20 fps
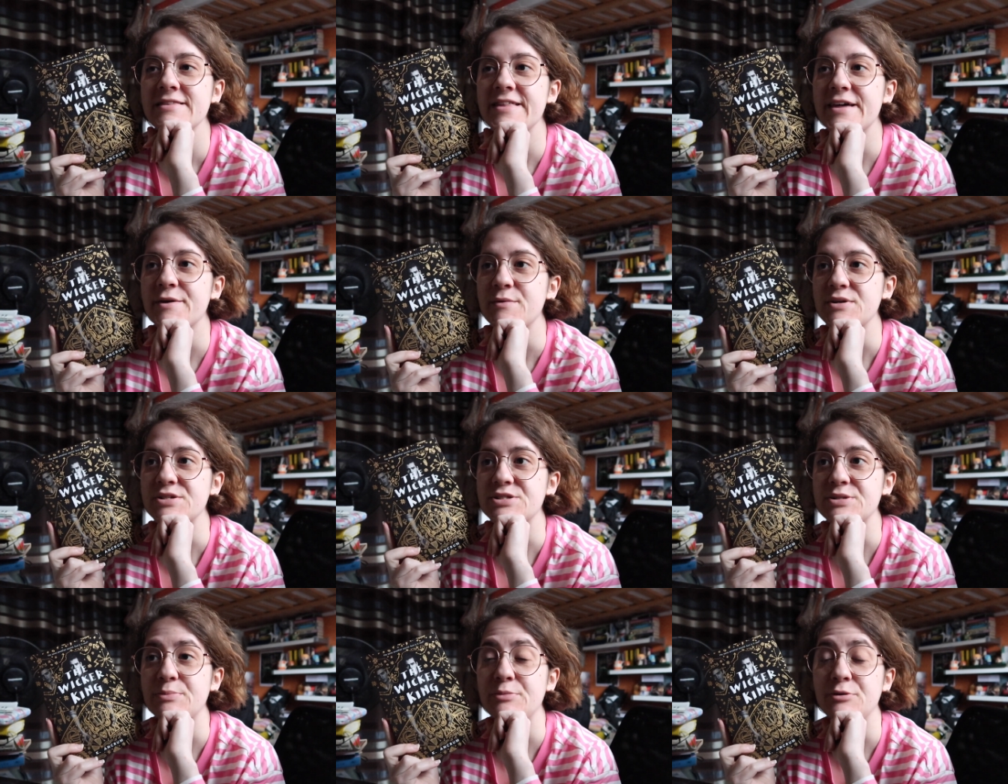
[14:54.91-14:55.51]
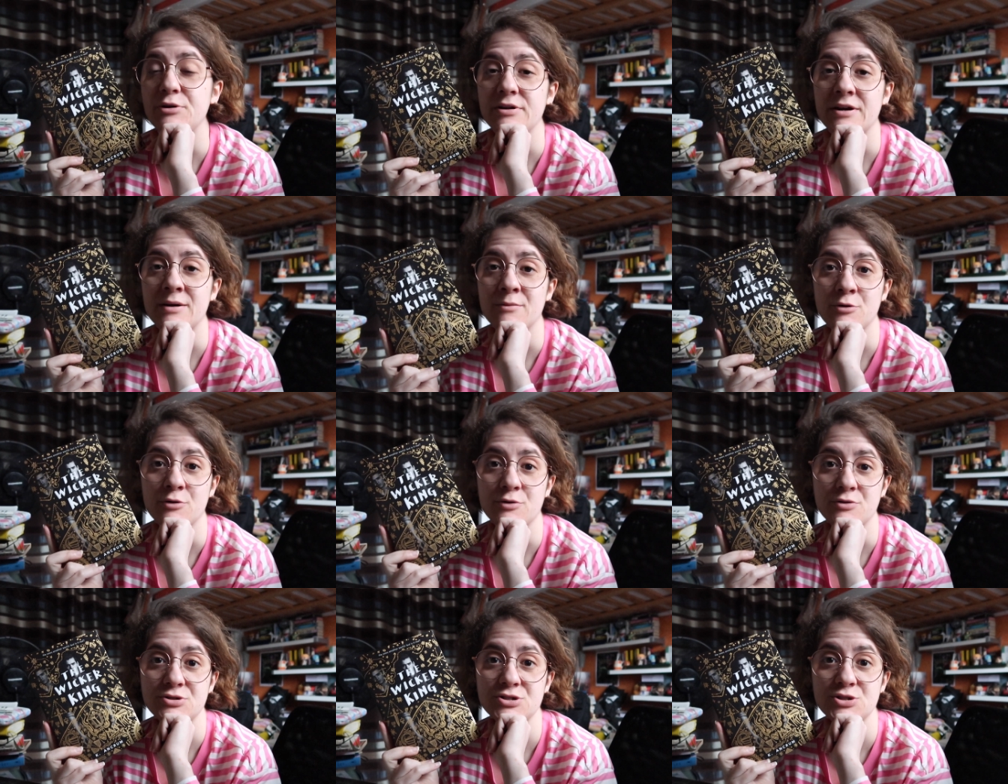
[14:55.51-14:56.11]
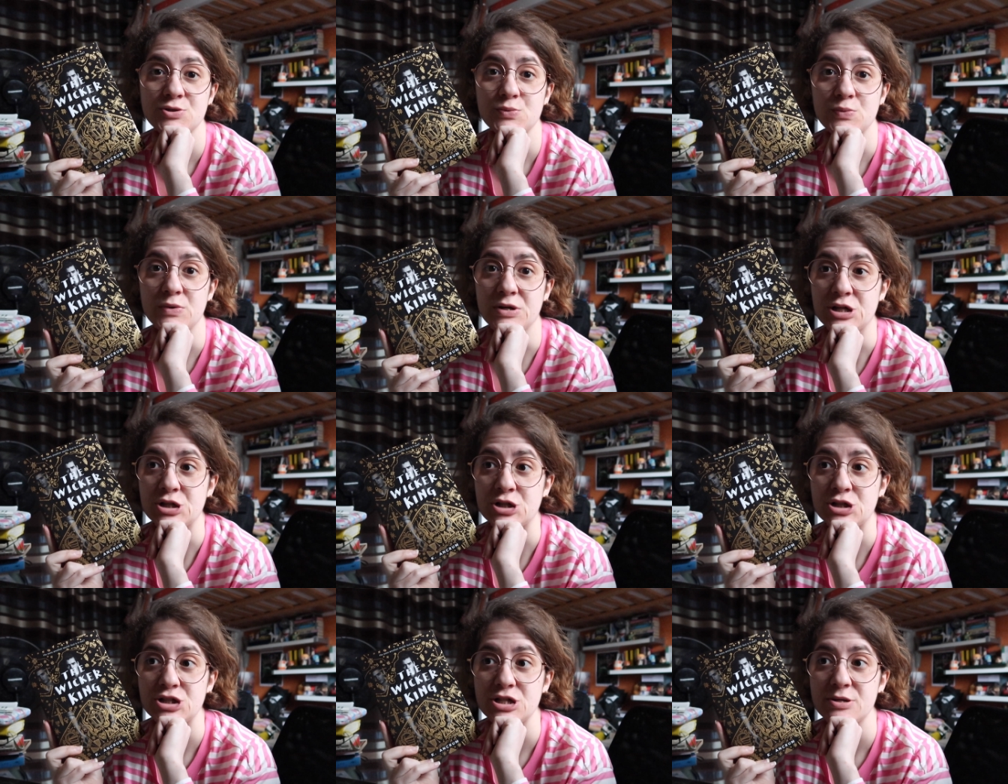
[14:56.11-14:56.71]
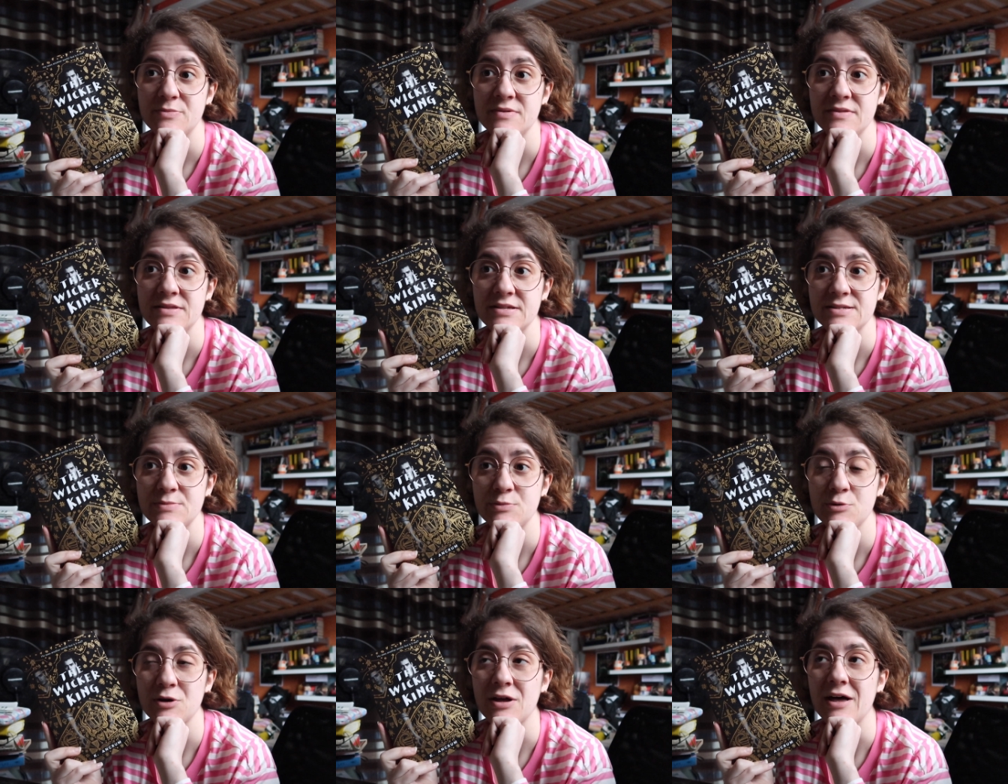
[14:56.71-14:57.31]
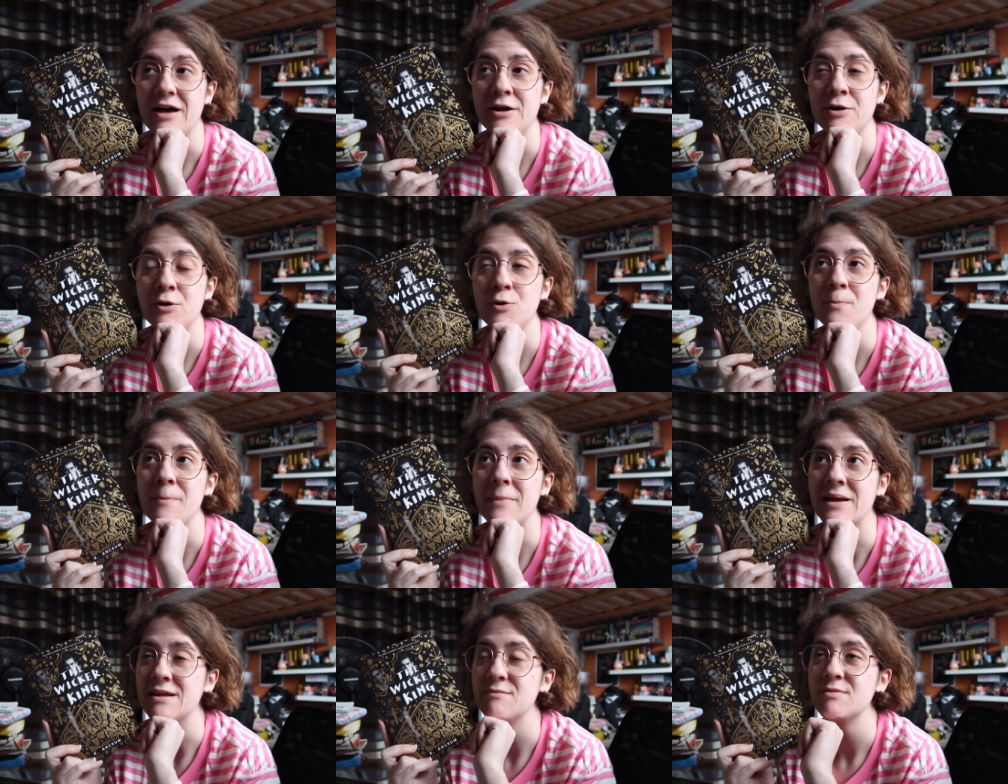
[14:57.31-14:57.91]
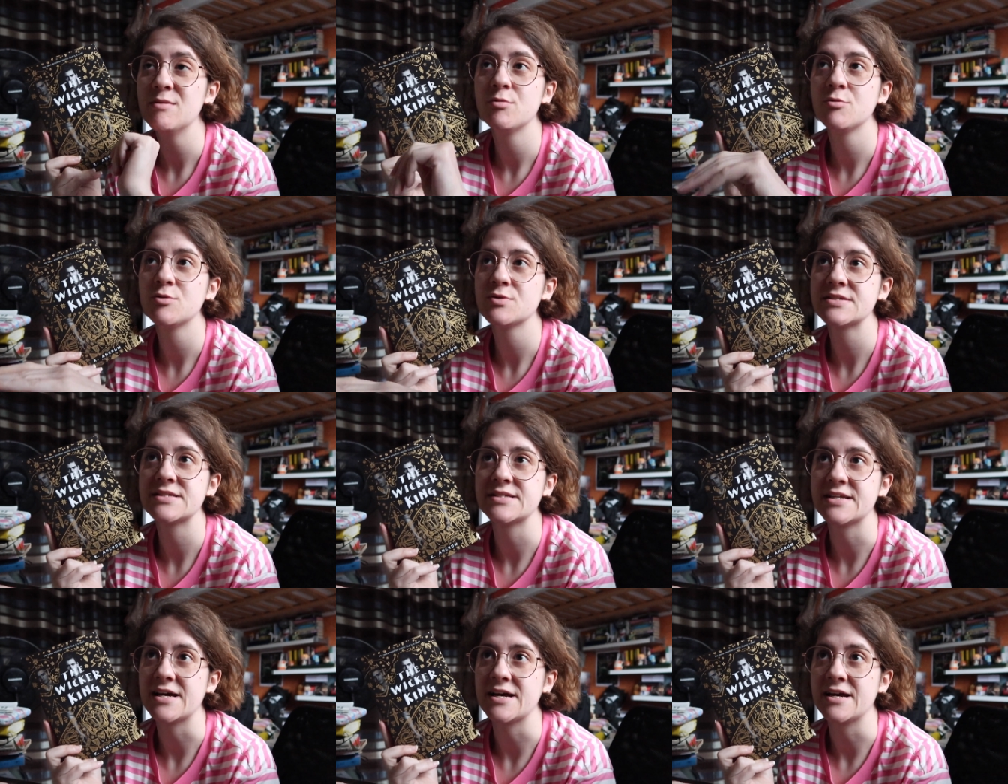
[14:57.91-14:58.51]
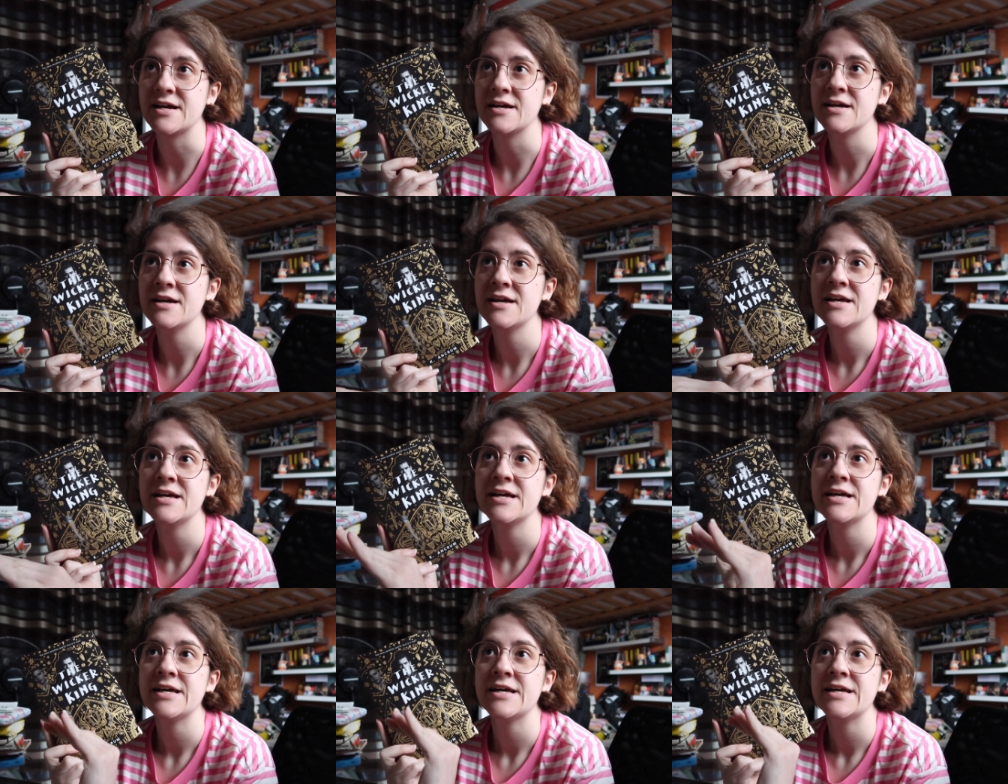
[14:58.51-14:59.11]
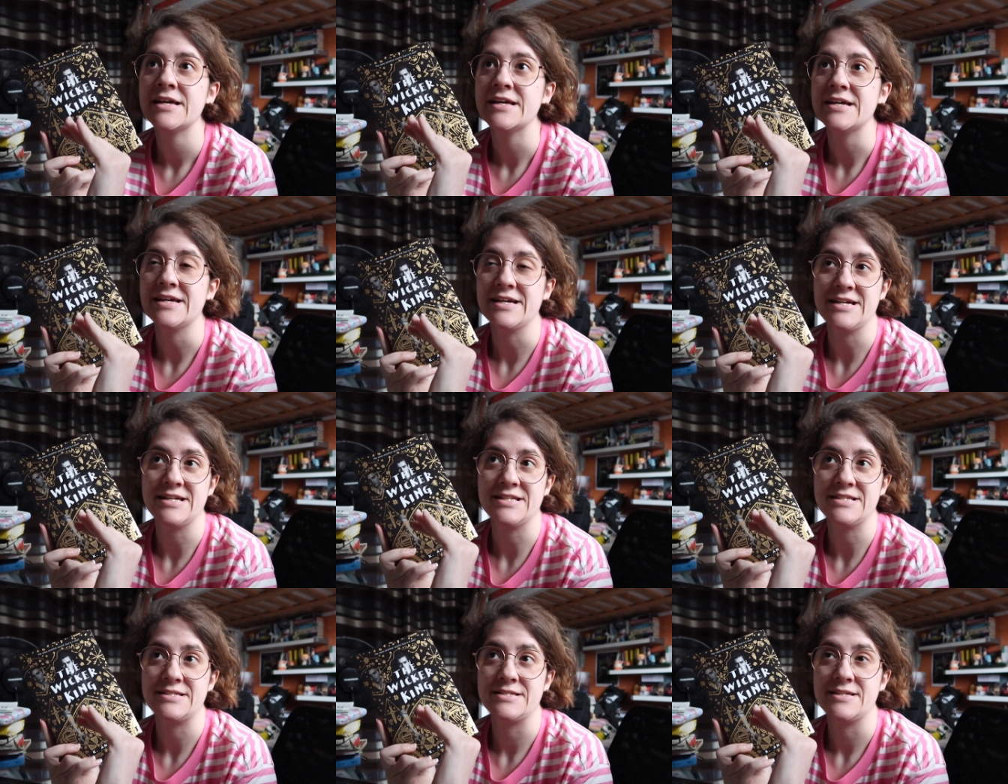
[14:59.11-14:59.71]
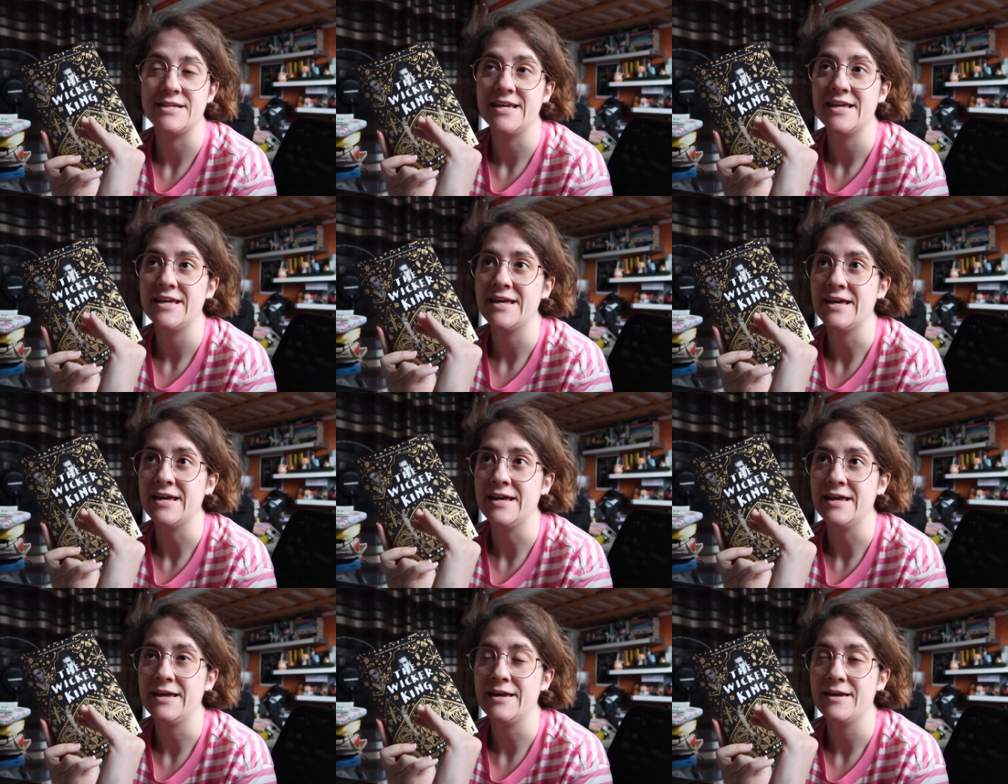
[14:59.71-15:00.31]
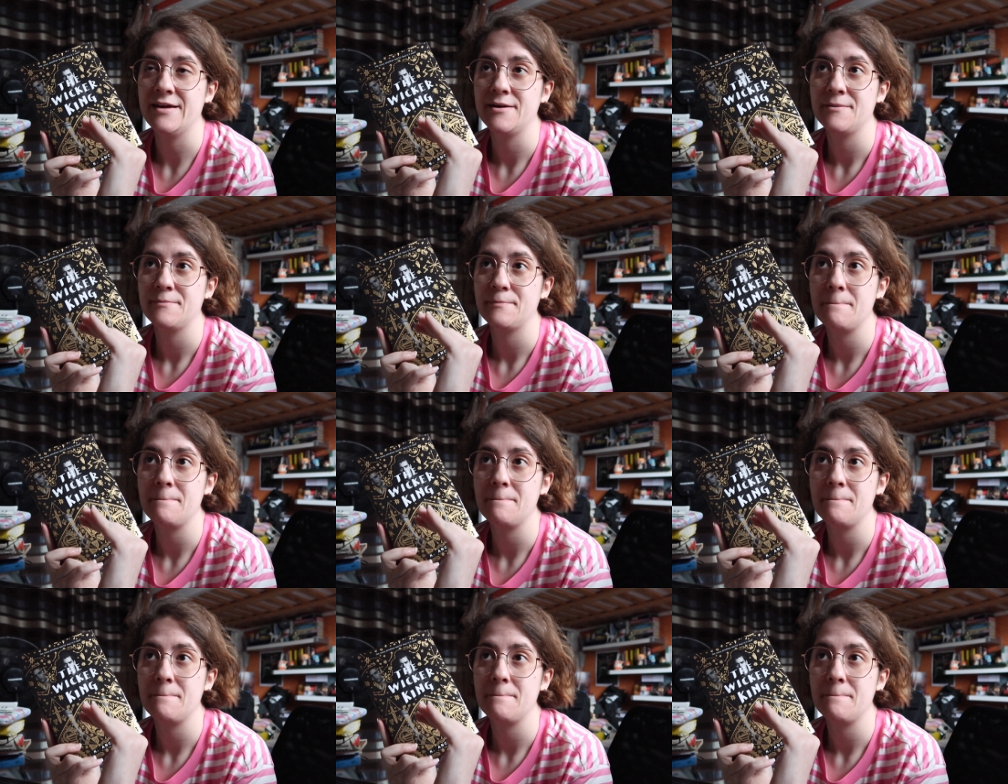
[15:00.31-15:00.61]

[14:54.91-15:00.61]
there is a polyamorous relationship in this book. I know many people say it's a